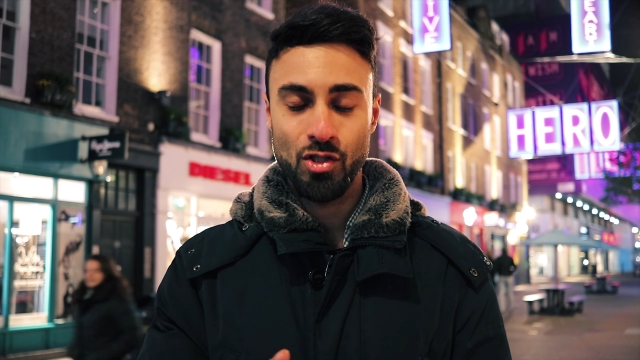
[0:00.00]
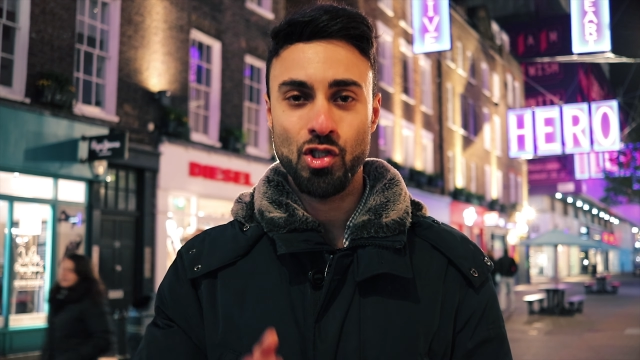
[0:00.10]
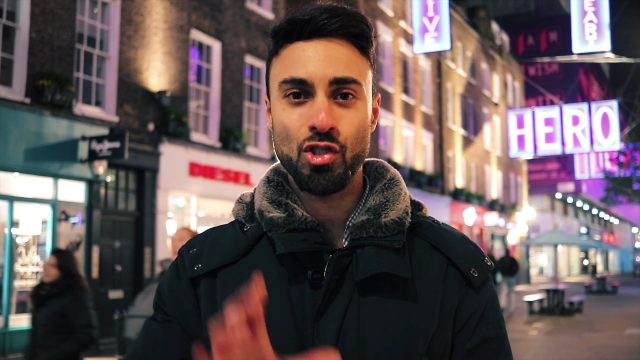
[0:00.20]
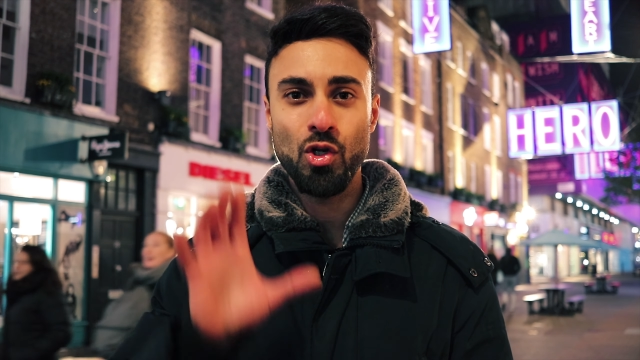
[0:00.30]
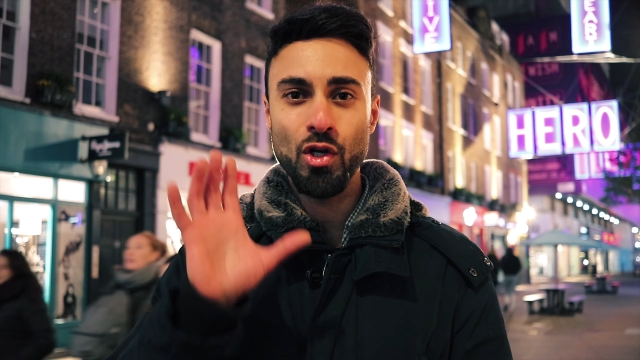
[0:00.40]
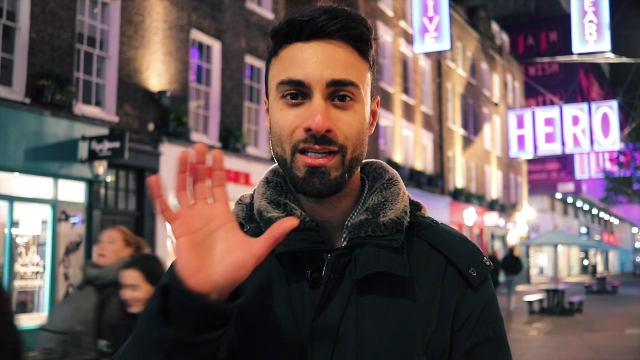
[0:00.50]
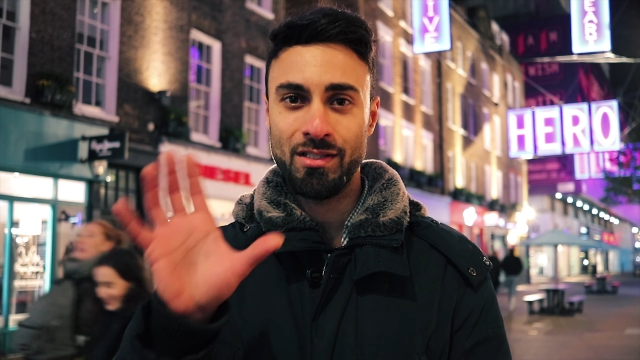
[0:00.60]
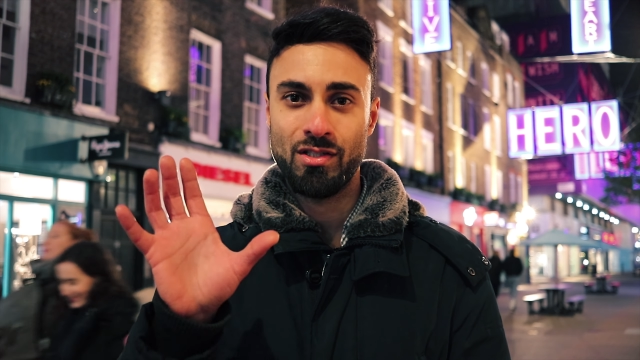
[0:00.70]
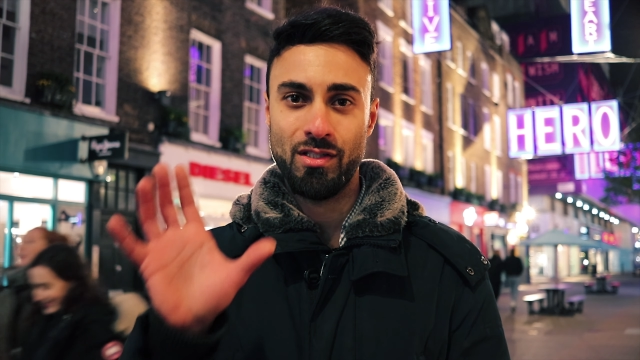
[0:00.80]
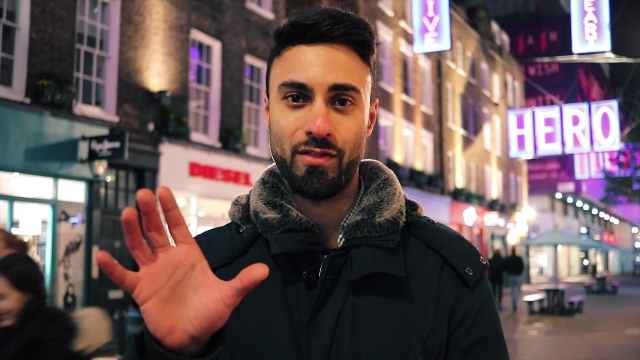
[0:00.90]
just look
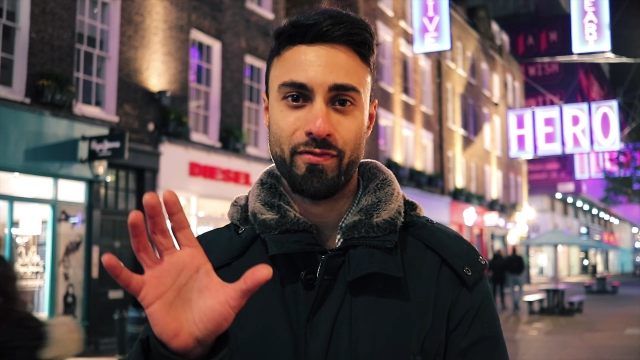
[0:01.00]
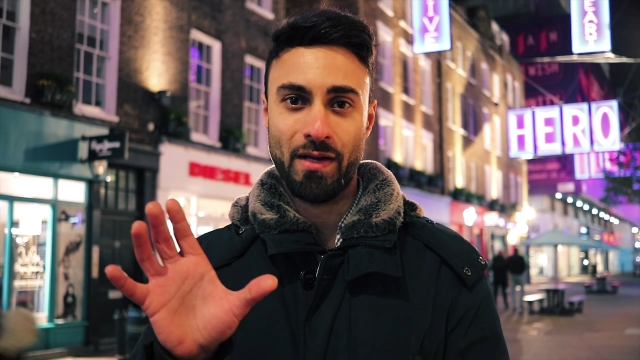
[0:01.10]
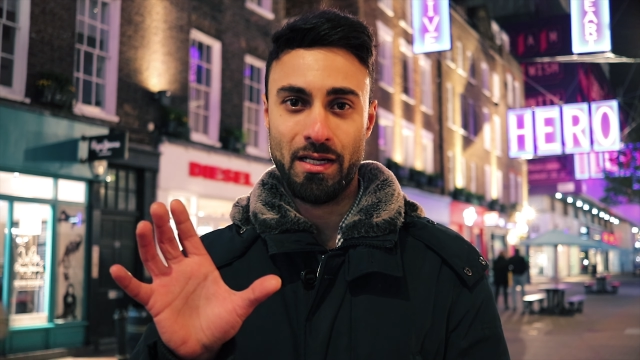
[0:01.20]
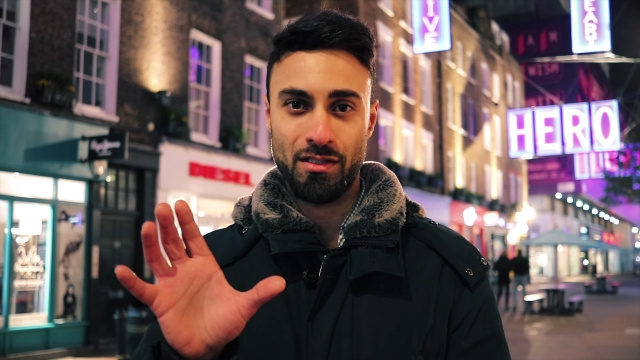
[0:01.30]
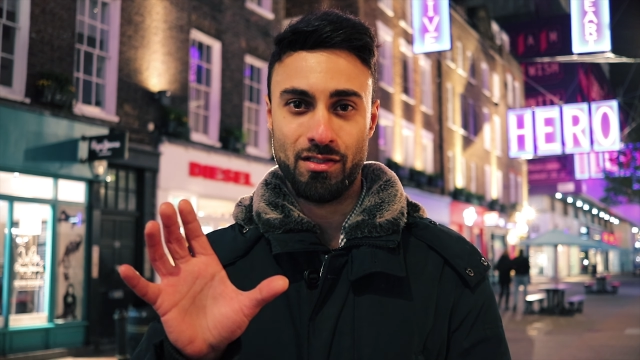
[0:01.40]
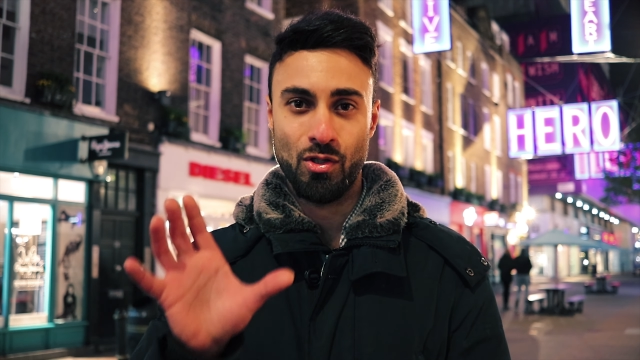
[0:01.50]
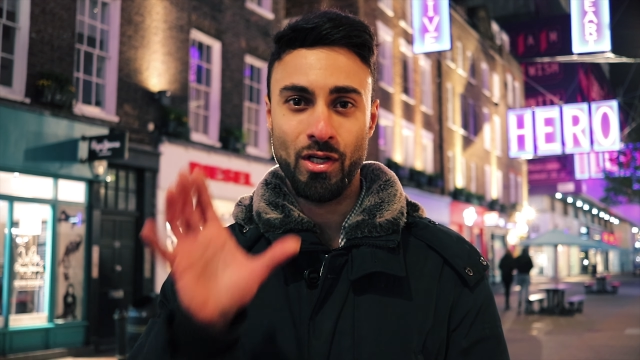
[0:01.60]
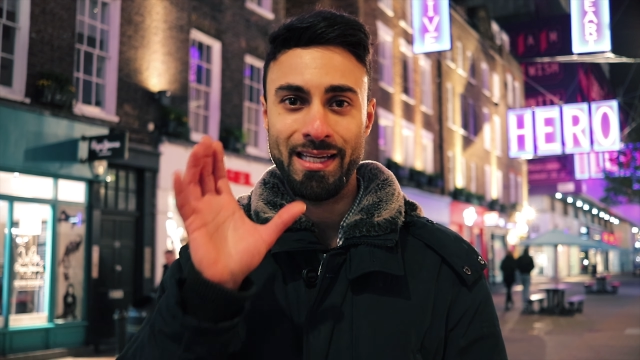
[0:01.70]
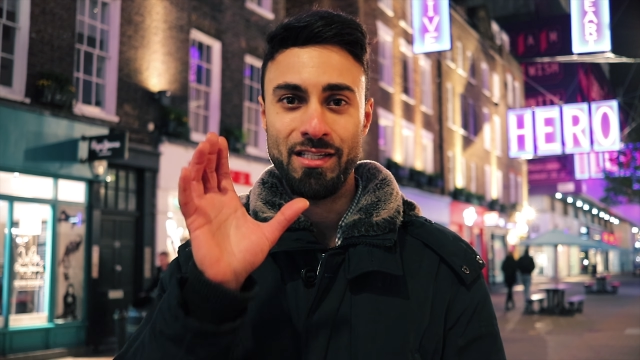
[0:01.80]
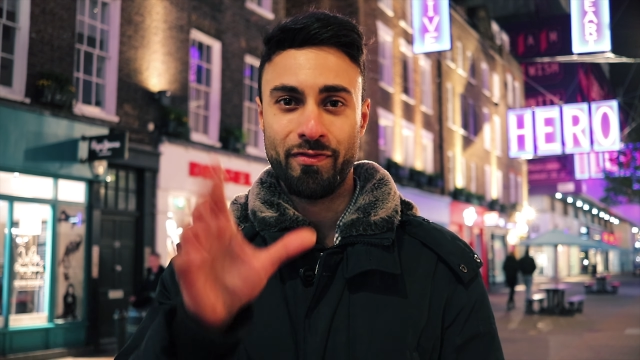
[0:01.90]
into his face,
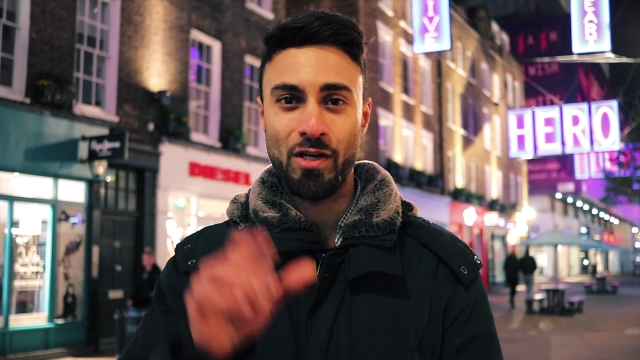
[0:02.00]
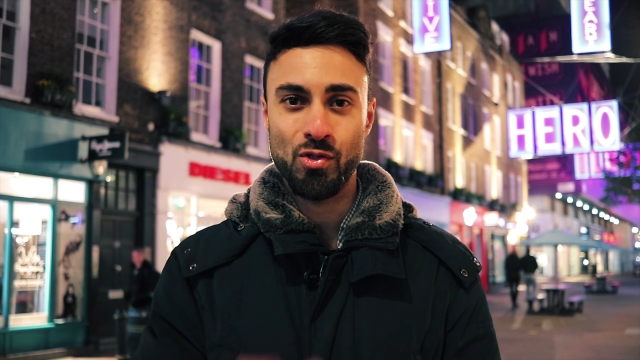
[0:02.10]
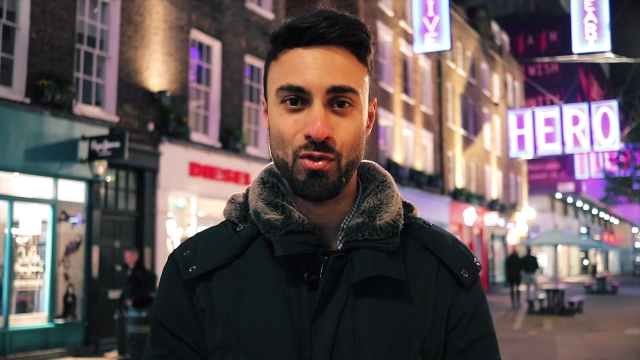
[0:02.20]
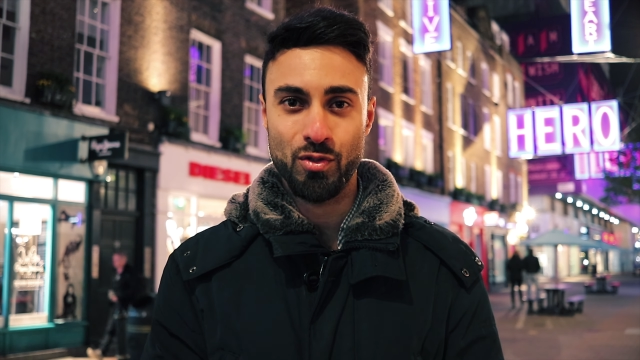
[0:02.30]
look at his facial